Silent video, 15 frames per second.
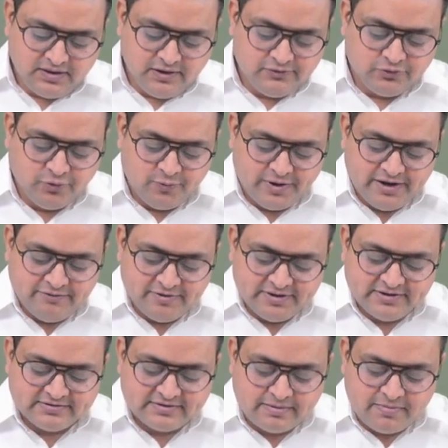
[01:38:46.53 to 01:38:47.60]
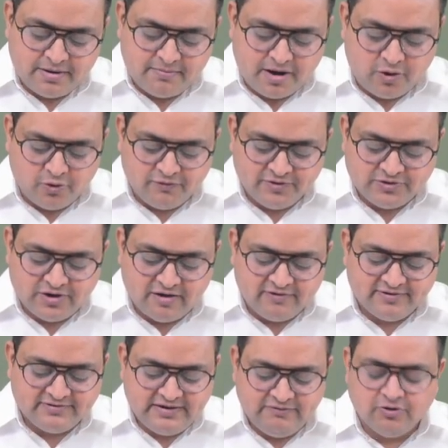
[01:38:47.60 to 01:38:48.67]
so whatever the sum amount which you have
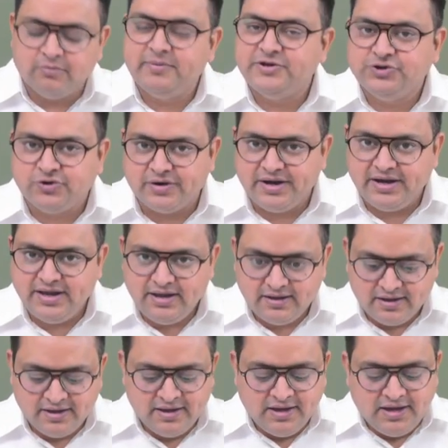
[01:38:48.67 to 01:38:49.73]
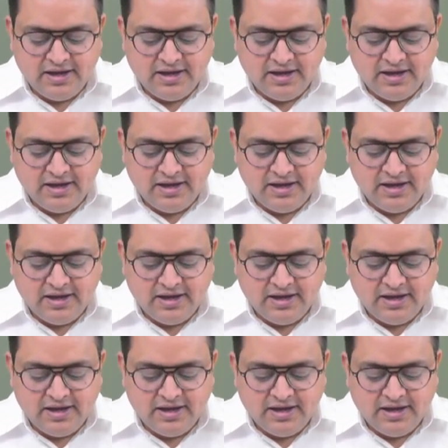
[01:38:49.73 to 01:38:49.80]
received on maturity,